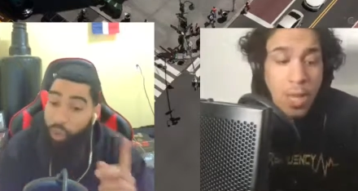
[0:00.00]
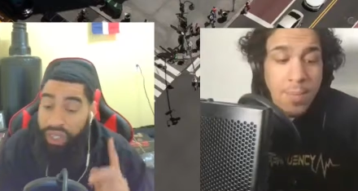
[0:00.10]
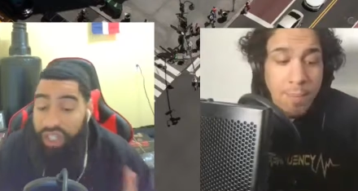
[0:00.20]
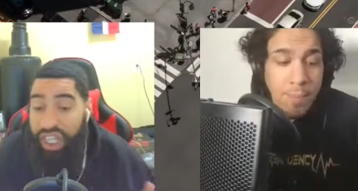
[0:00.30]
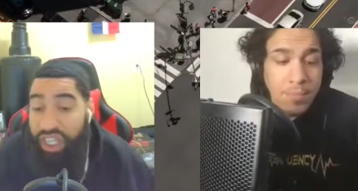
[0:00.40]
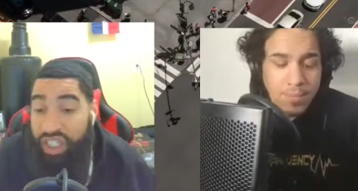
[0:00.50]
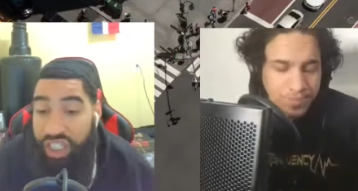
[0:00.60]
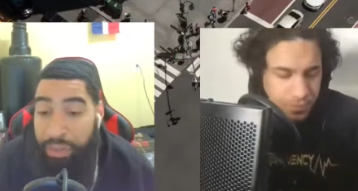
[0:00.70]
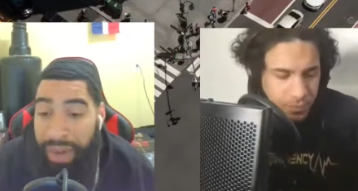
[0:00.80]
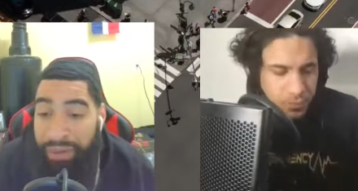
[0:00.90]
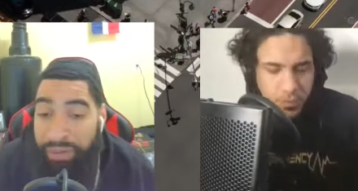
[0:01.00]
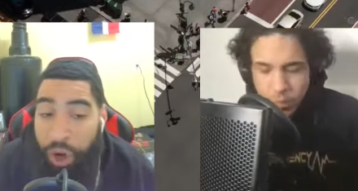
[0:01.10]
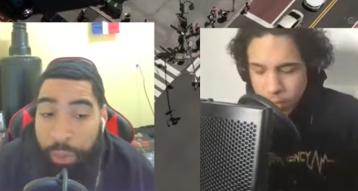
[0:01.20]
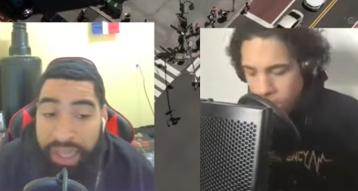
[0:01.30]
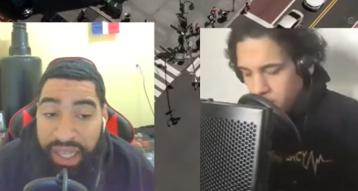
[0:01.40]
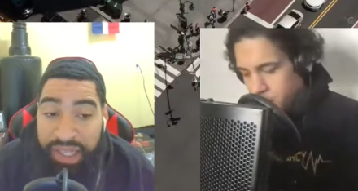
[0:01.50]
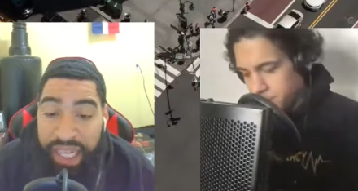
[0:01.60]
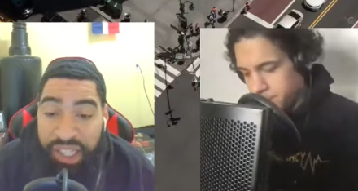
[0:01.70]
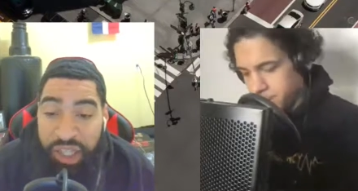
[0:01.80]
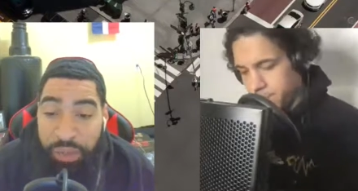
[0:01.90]
Speaker 1: which Geechi. My fault, but does
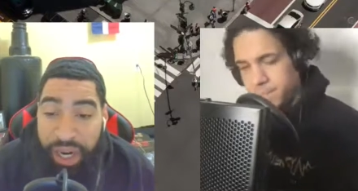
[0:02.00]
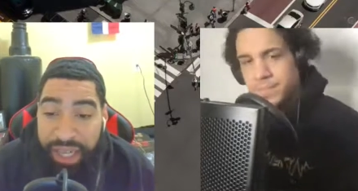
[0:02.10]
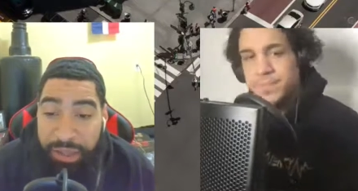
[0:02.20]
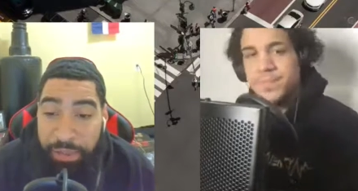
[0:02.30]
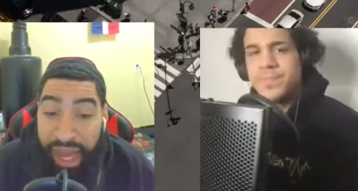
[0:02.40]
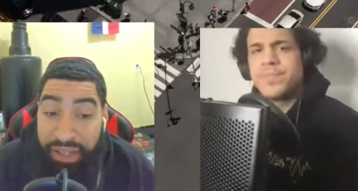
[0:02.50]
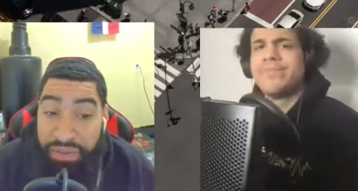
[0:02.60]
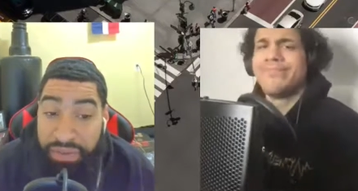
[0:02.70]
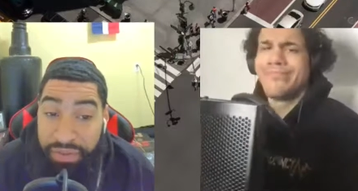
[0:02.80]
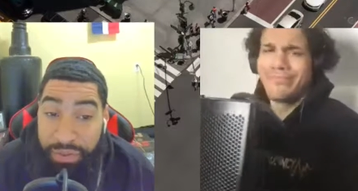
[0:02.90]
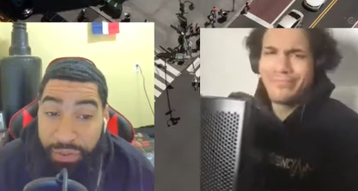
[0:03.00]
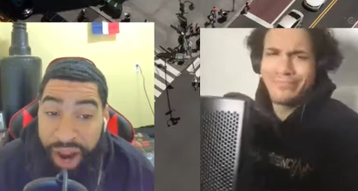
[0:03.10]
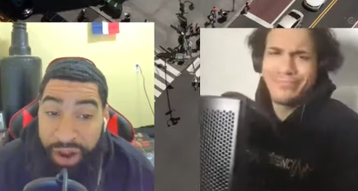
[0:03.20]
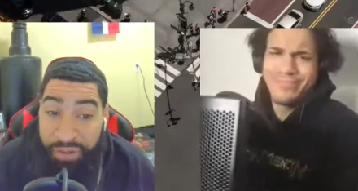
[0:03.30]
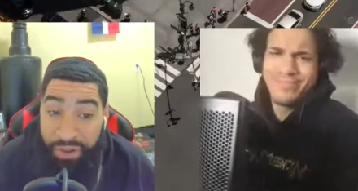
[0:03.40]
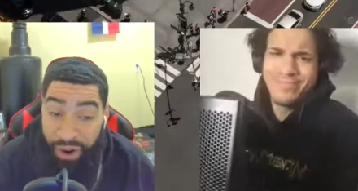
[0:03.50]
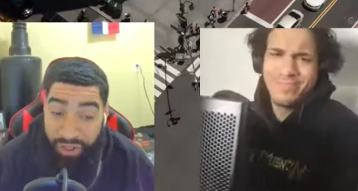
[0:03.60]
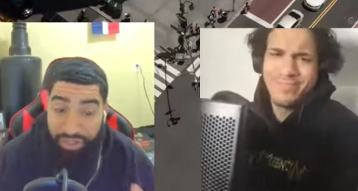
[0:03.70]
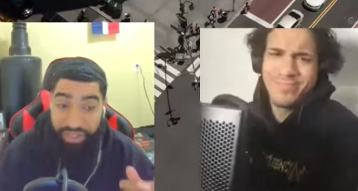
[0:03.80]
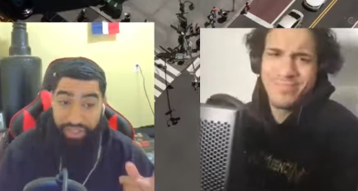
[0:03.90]
Geechi bring his best round
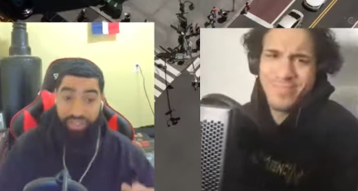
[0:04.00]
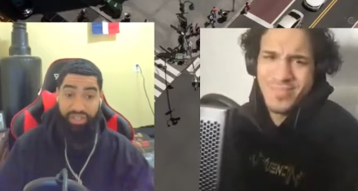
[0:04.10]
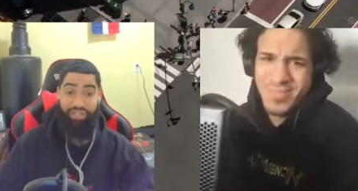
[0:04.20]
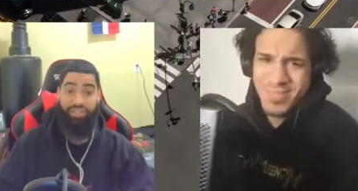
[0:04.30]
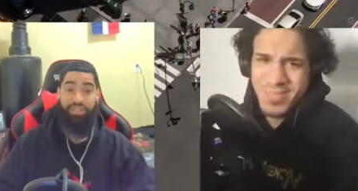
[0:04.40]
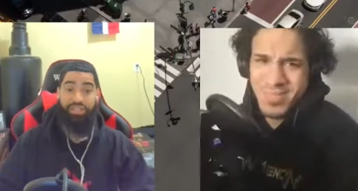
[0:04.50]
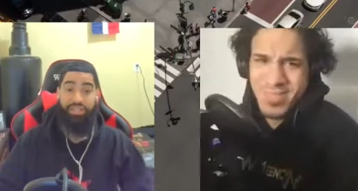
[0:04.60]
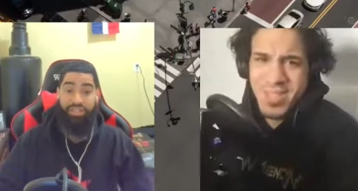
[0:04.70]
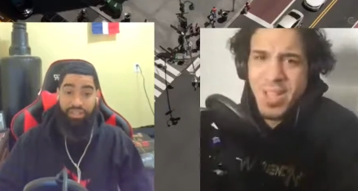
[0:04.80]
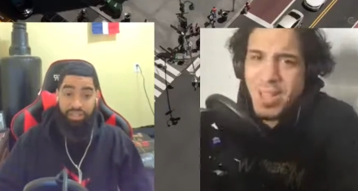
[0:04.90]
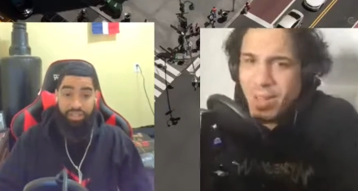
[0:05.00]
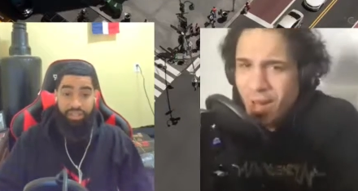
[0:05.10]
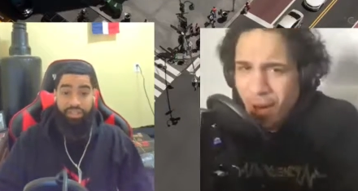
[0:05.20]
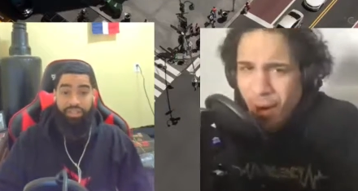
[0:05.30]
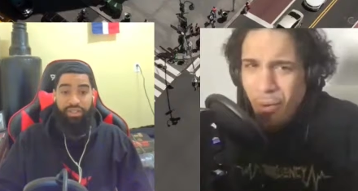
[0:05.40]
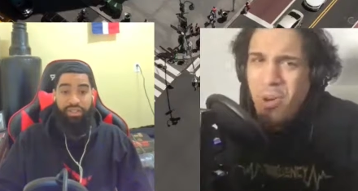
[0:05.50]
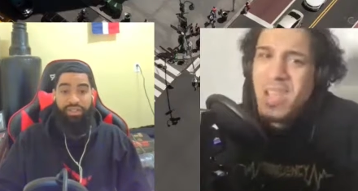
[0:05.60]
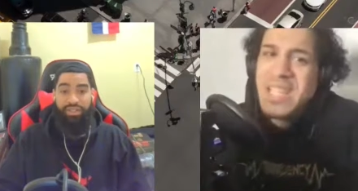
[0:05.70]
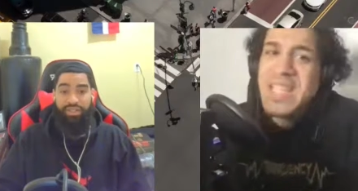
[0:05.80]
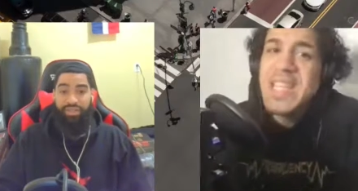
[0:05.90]
first?
Speaker 2: No,
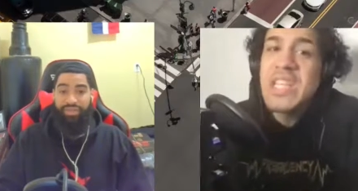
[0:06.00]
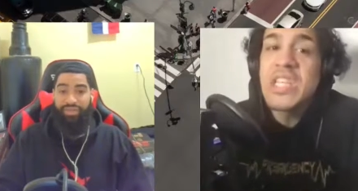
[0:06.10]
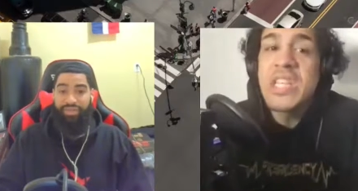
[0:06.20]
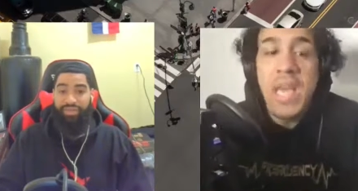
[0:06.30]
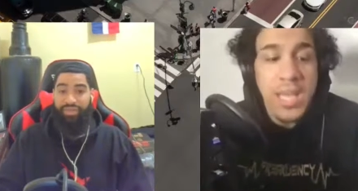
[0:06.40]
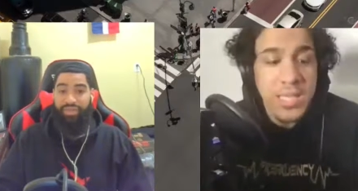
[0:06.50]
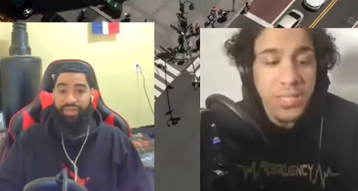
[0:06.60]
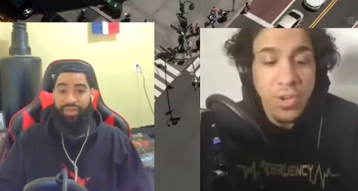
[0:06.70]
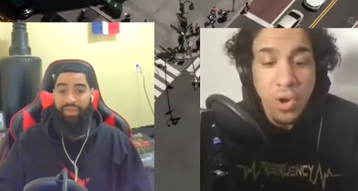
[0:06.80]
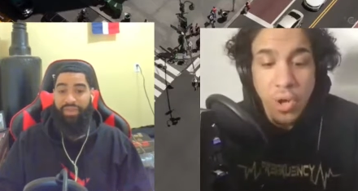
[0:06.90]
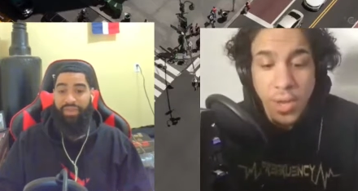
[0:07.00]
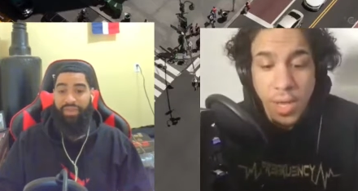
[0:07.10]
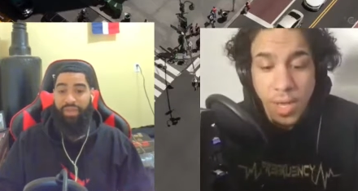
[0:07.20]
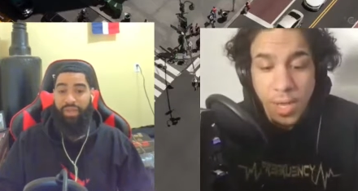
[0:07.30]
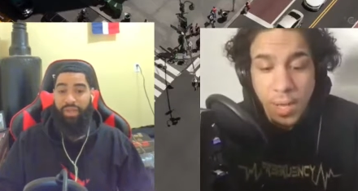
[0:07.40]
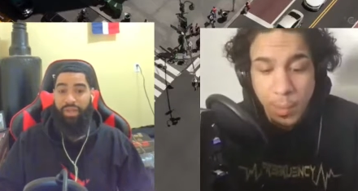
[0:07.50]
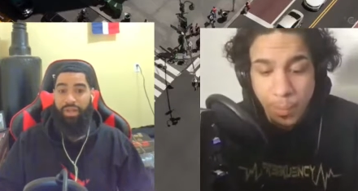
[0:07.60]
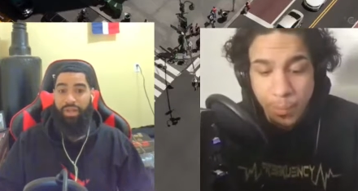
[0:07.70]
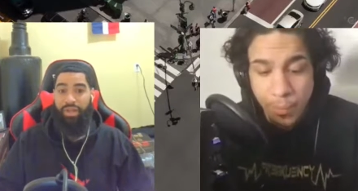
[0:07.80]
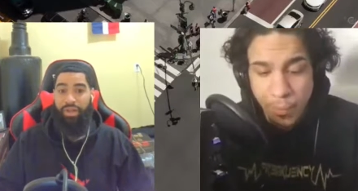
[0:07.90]
Geechi is gonna.
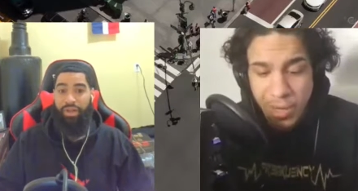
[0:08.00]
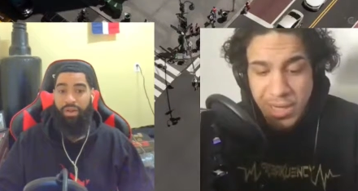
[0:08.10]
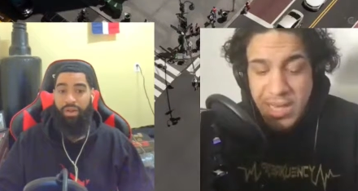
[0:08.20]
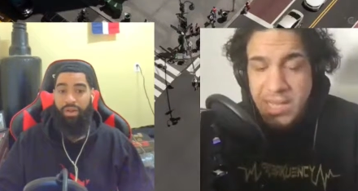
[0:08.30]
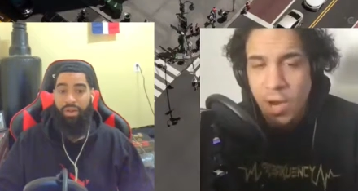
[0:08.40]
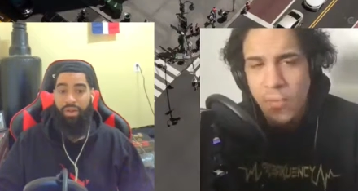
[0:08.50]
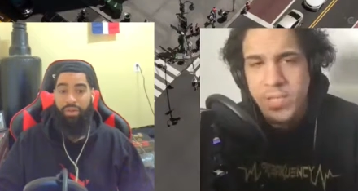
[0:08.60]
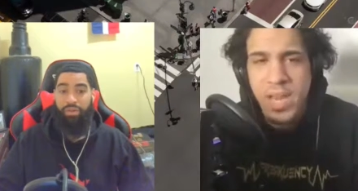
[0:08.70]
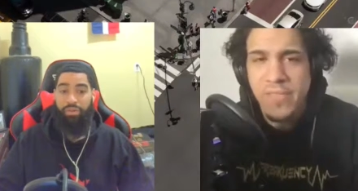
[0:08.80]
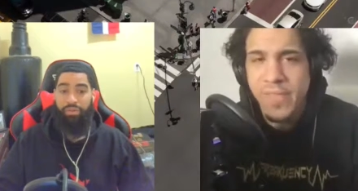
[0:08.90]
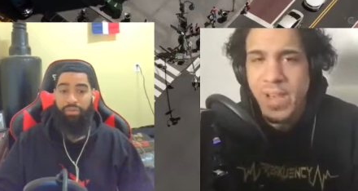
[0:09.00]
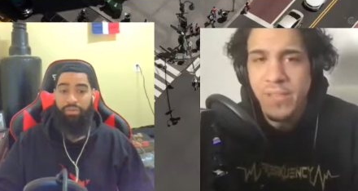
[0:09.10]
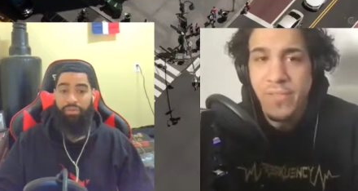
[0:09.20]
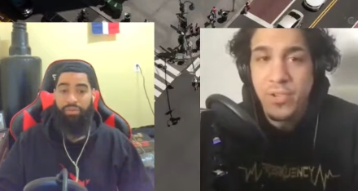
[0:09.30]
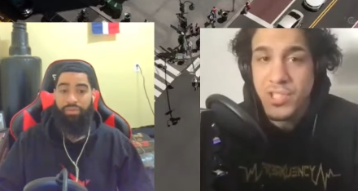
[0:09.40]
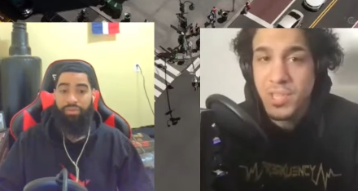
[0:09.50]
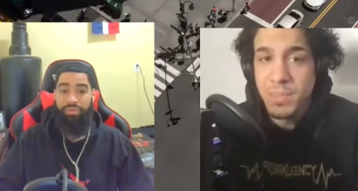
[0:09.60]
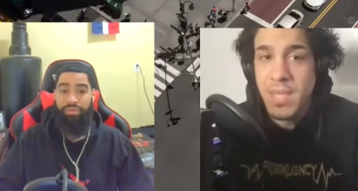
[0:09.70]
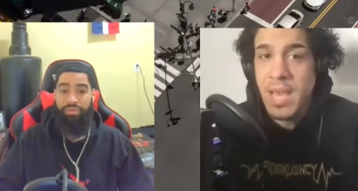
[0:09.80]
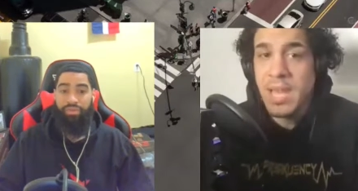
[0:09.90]
Geechi always gotta fight first. To
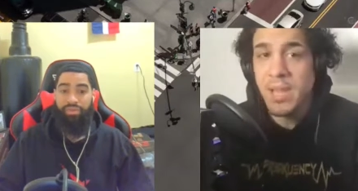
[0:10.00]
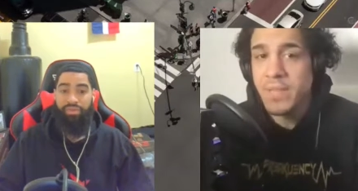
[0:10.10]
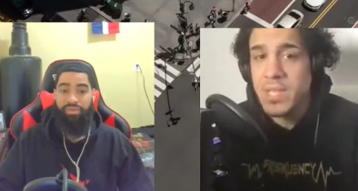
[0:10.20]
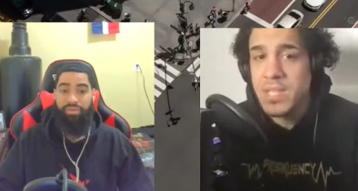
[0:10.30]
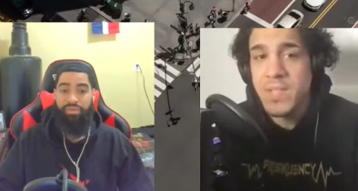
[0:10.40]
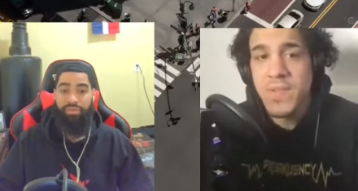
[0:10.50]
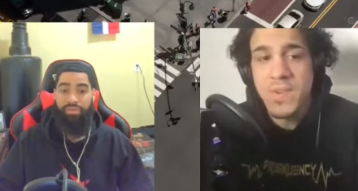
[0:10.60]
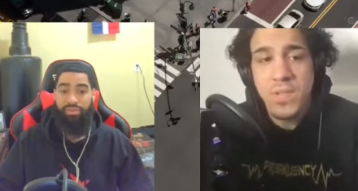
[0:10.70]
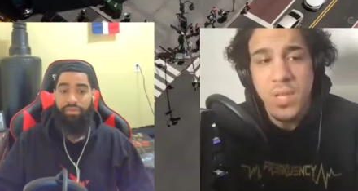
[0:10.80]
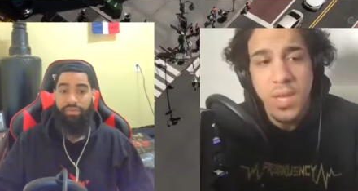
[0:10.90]
me, I love Geechi's first.